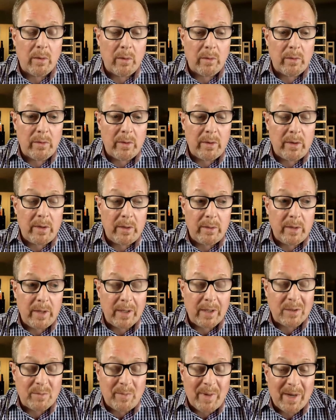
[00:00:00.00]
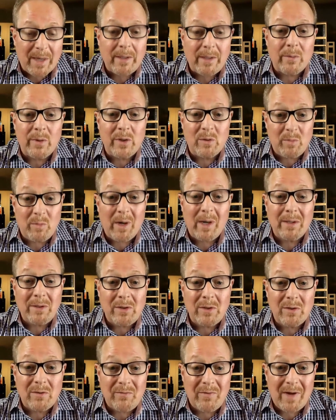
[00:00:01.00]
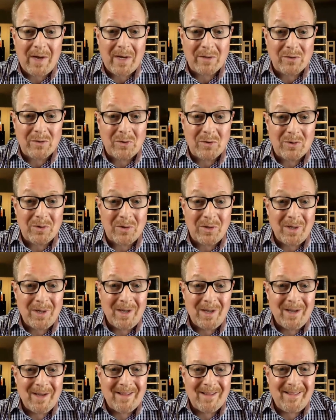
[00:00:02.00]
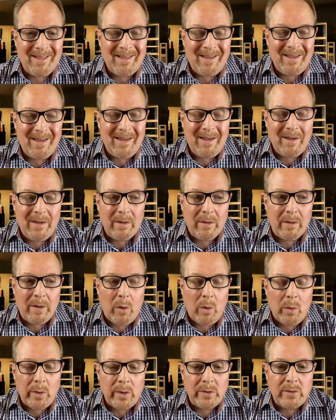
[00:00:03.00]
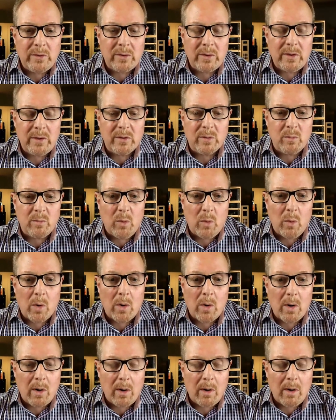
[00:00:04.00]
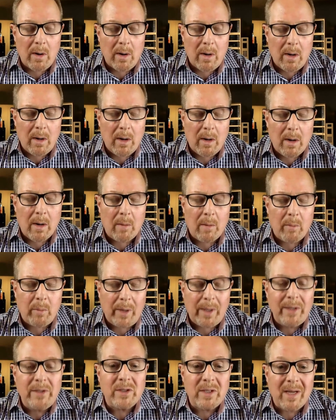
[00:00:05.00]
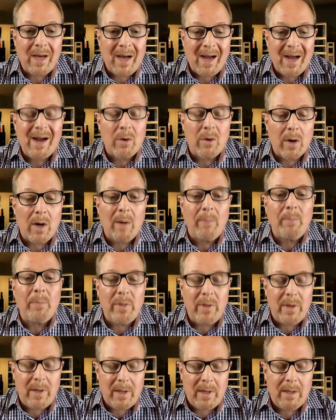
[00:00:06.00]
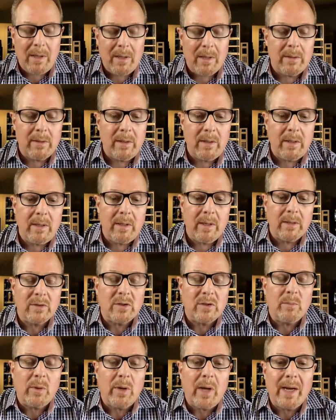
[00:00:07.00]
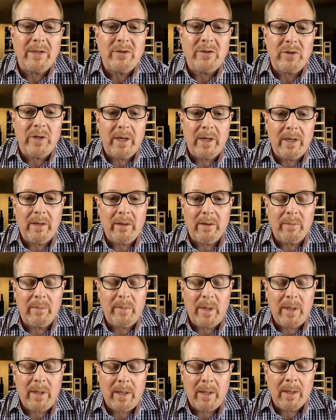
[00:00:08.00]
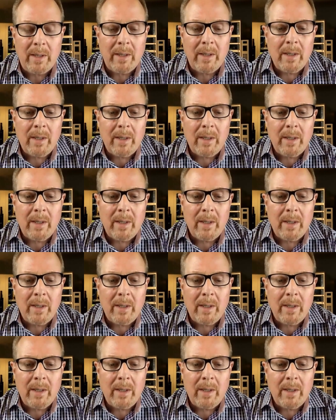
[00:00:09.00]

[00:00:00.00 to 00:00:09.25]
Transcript: the expected response is faster. The onus is more placed higher up the supply chain, meaning